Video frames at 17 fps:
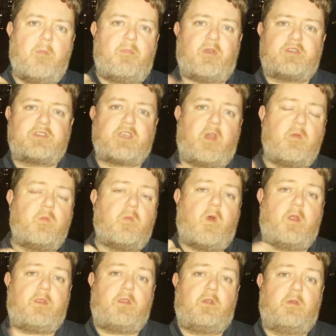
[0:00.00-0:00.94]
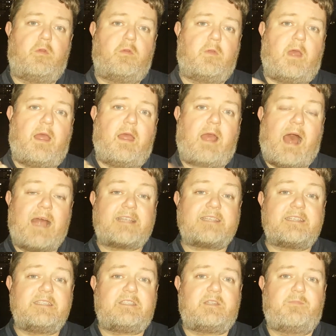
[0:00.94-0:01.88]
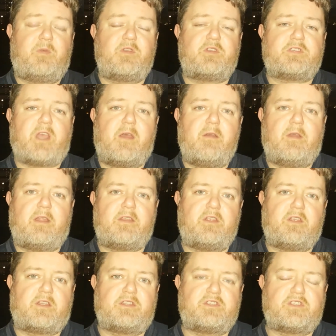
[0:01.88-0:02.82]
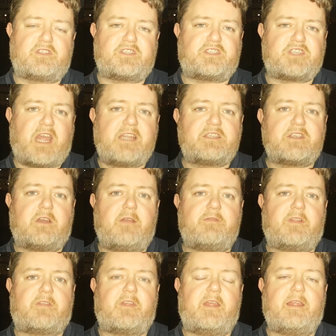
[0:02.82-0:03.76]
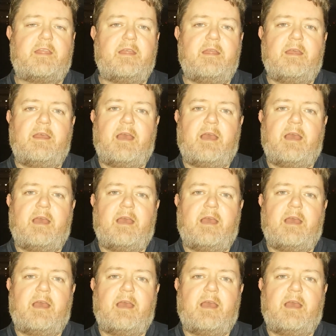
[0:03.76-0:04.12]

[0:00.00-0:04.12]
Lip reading: push out what you ask it to push out, and you can just schedule everything.